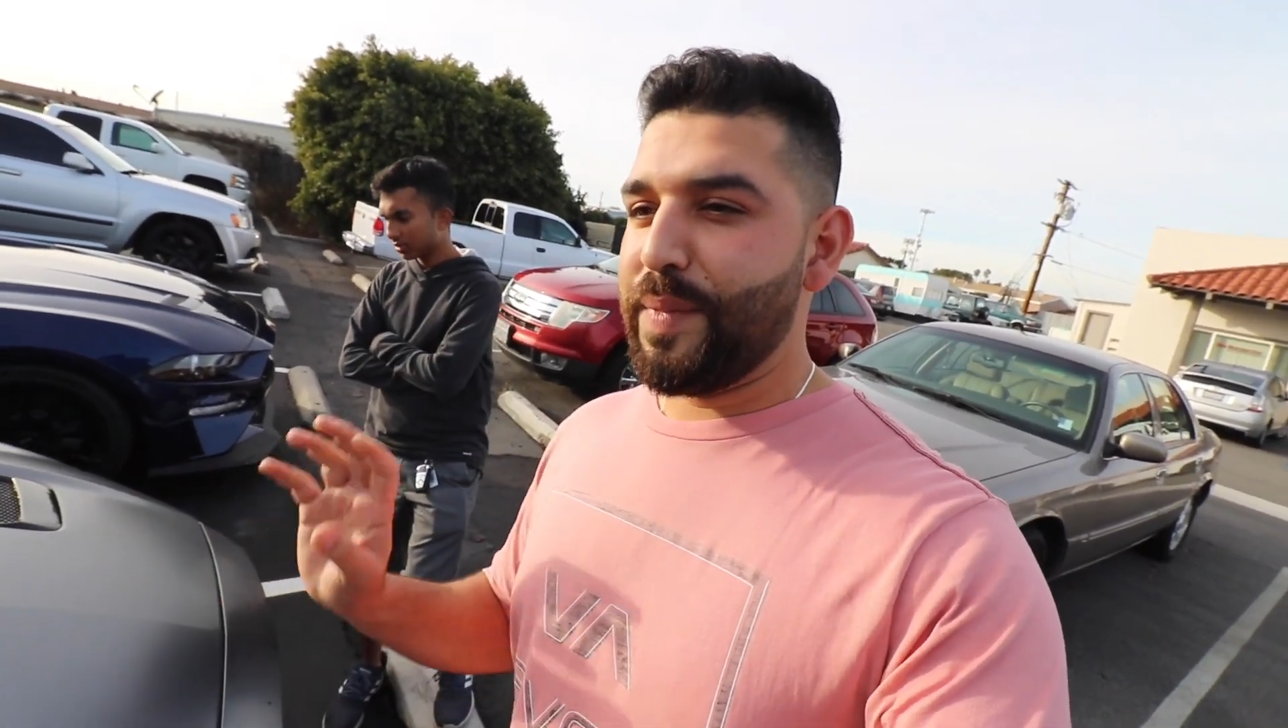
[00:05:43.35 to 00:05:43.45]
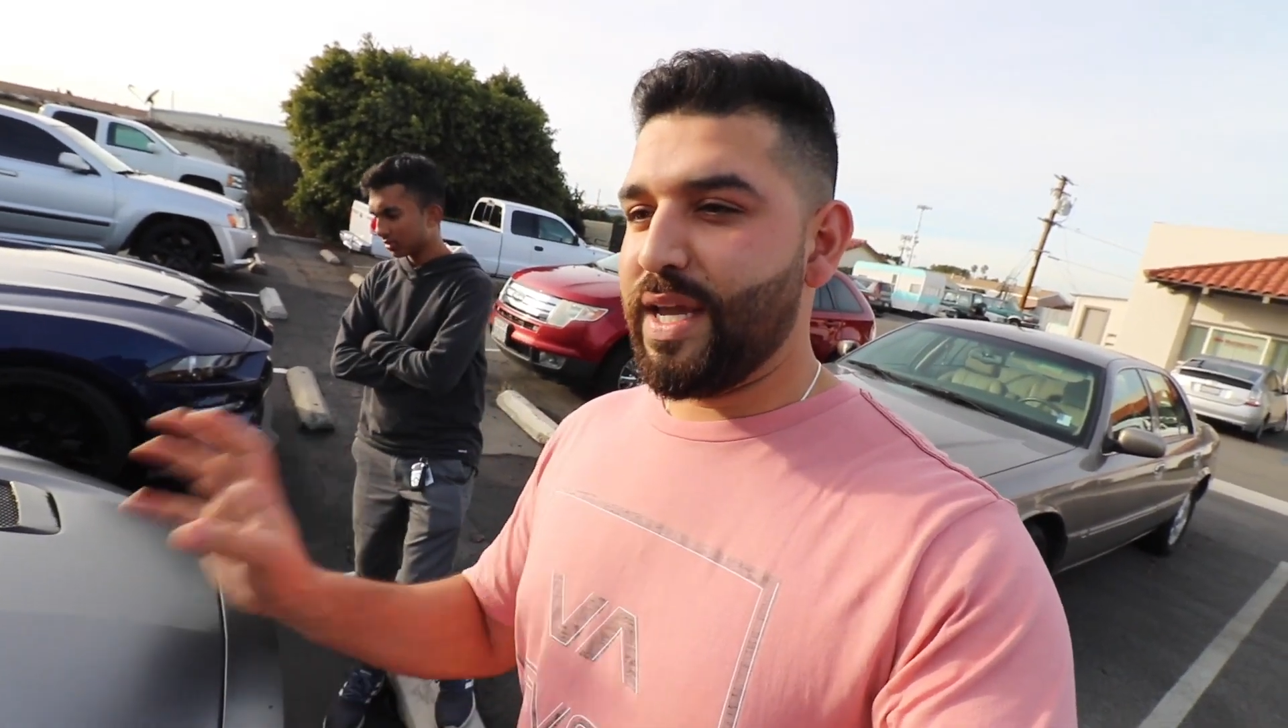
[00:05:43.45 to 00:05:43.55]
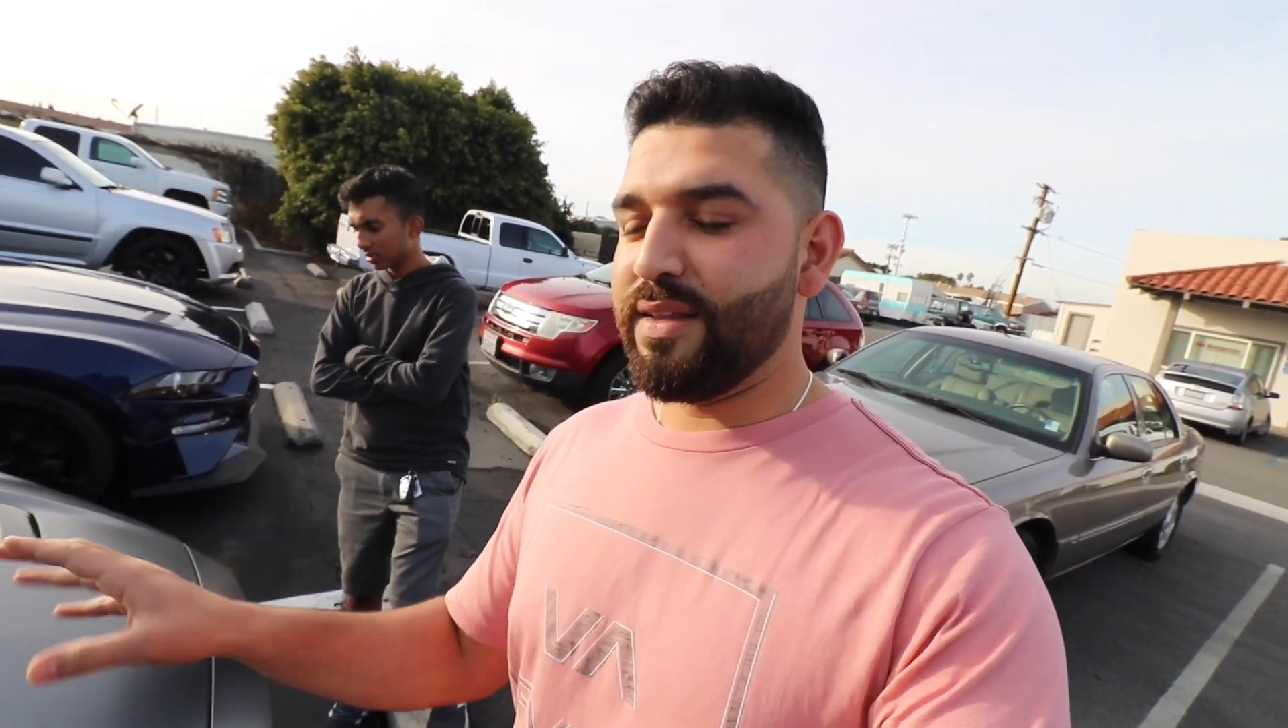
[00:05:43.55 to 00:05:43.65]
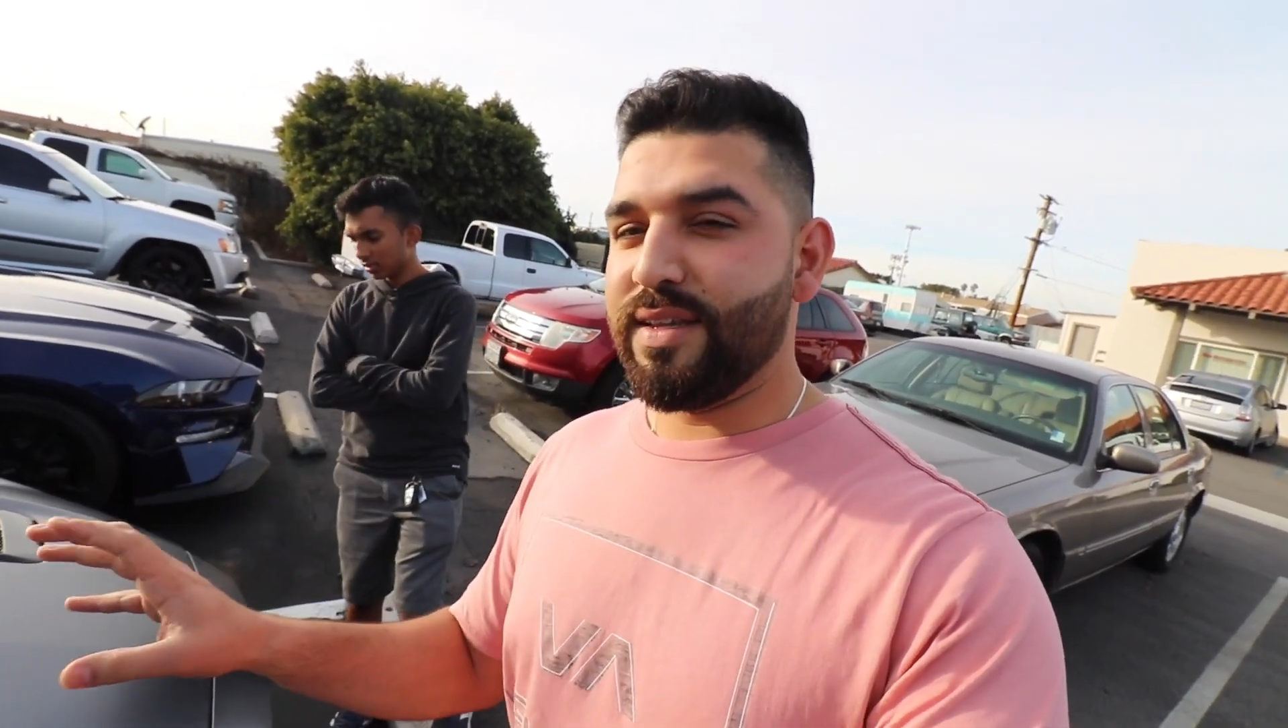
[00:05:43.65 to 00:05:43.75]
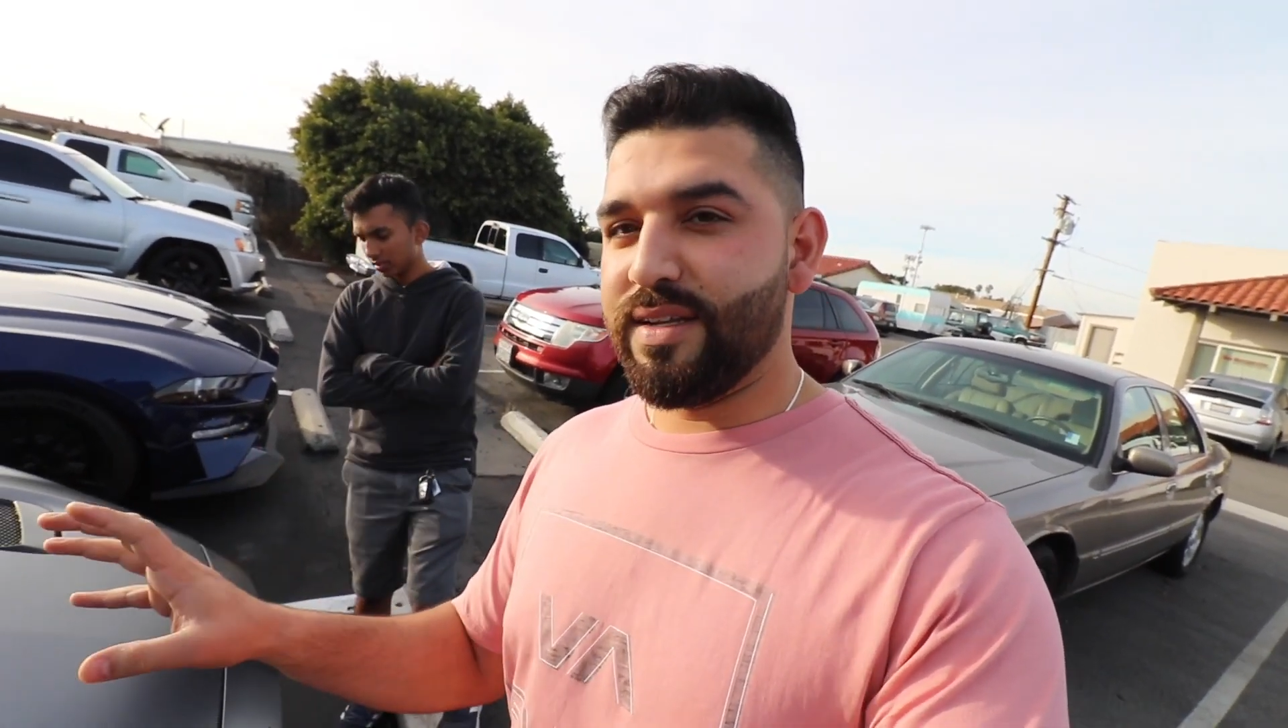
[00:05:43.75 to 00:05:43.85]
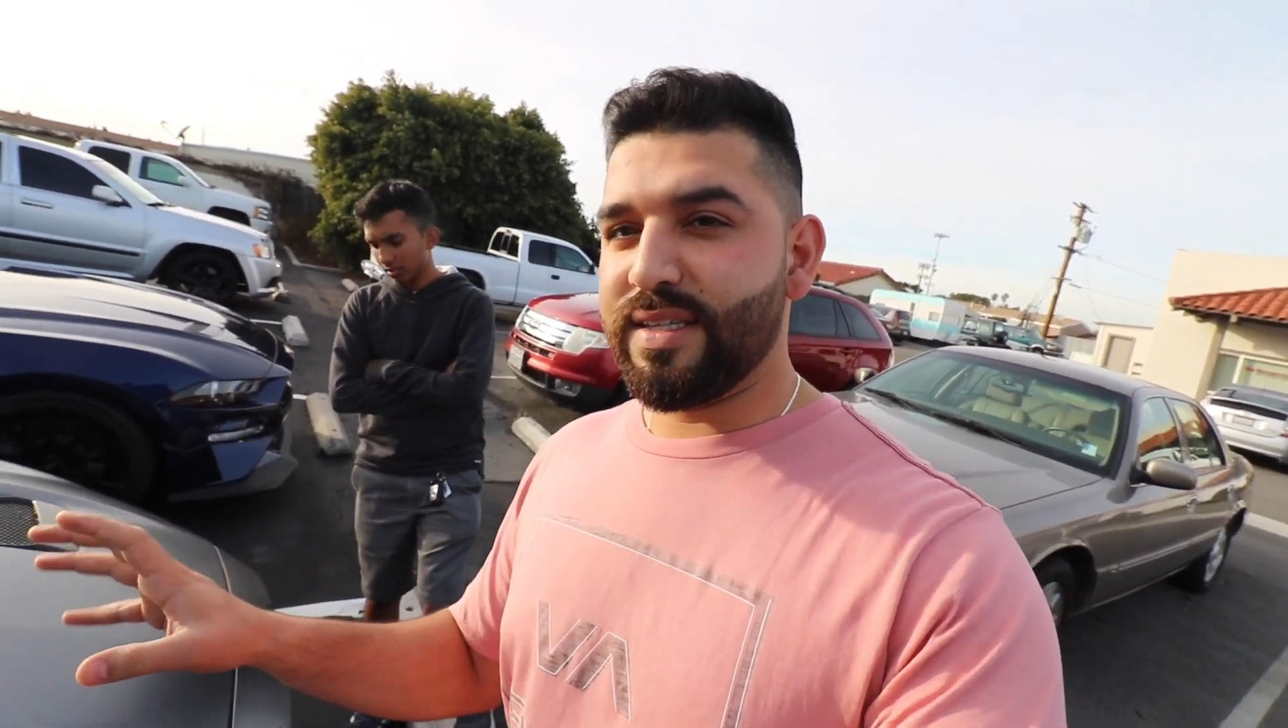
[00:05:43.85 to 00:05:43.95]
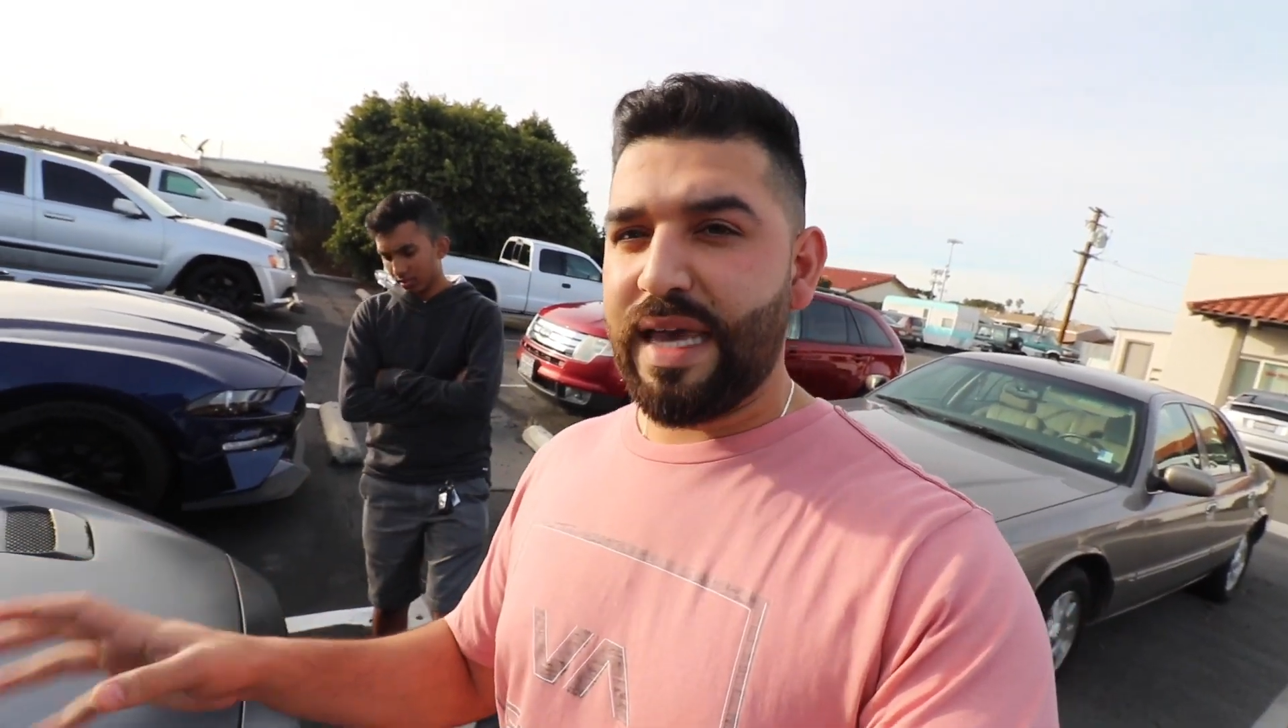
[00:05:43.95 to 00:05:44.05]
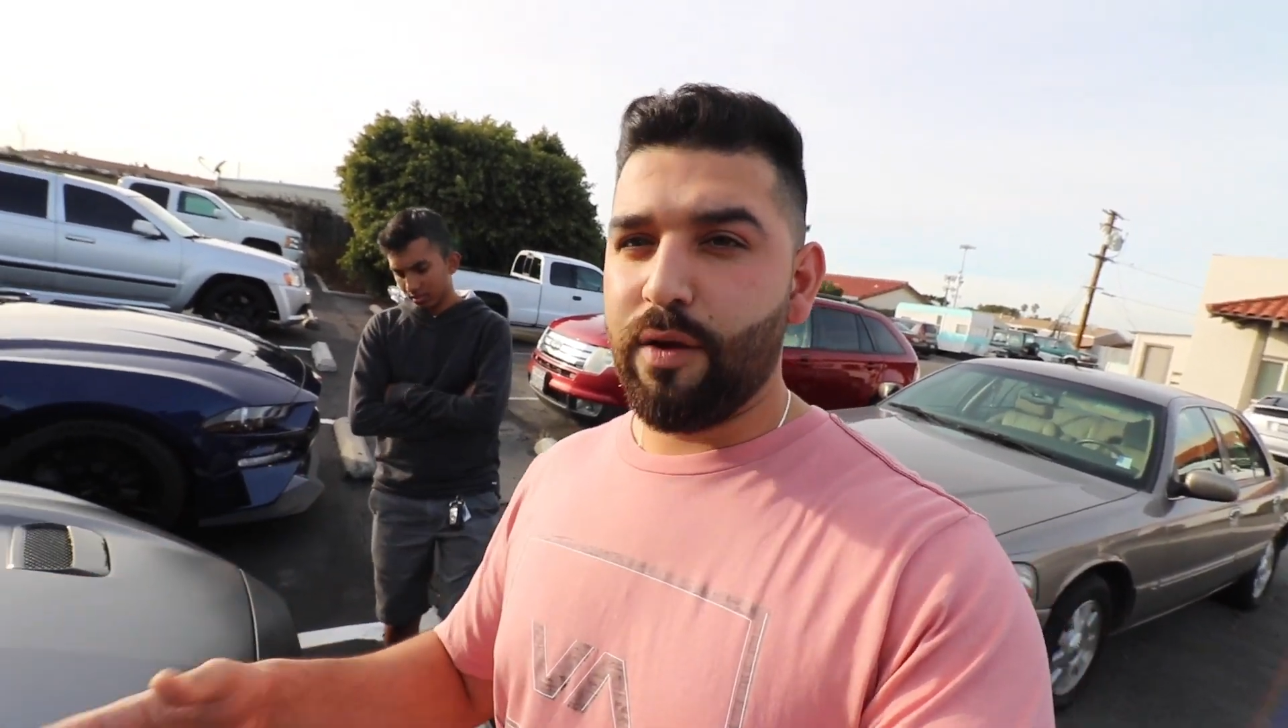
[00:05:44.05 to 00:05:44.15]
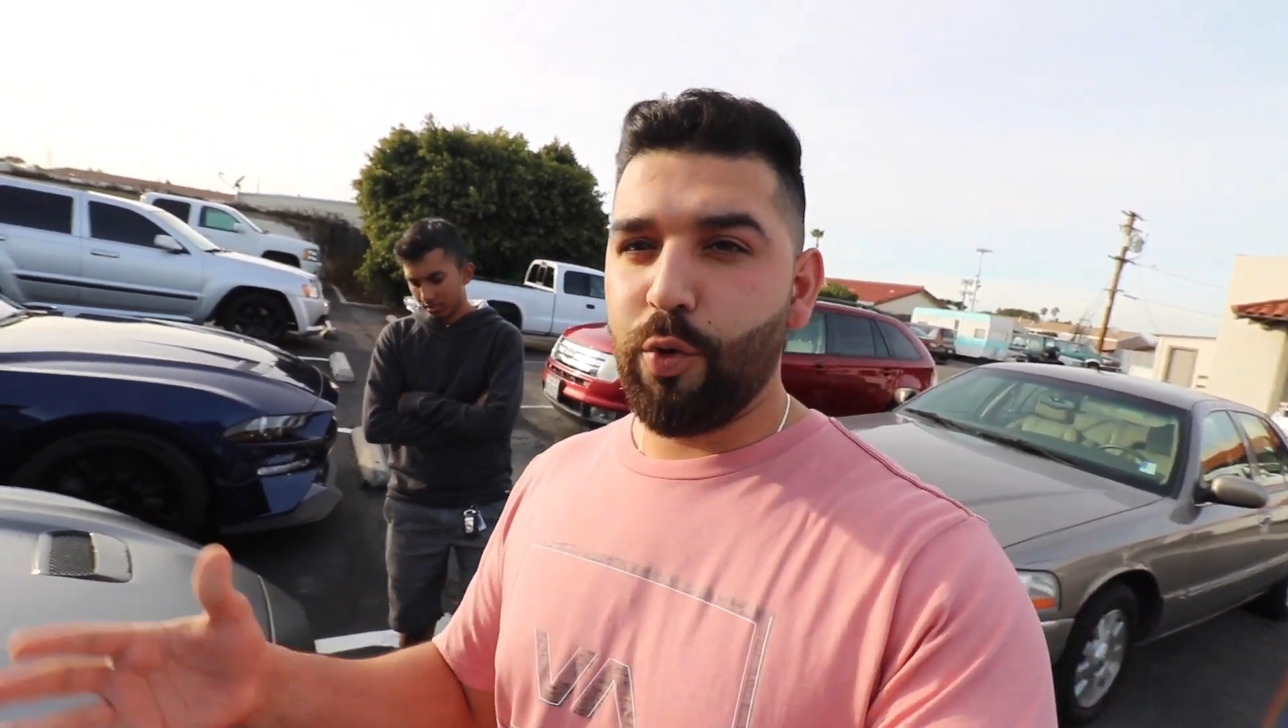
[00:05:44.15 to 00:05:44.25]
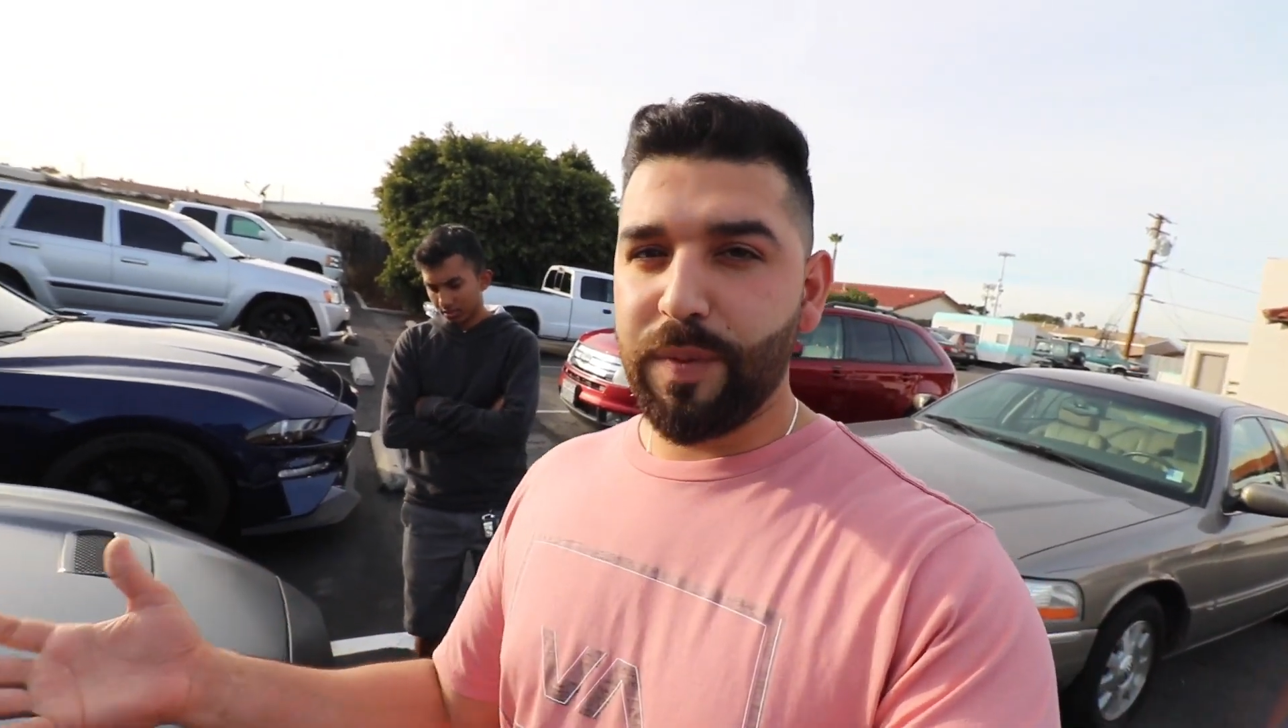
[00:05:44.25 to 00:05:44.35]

me get the discount.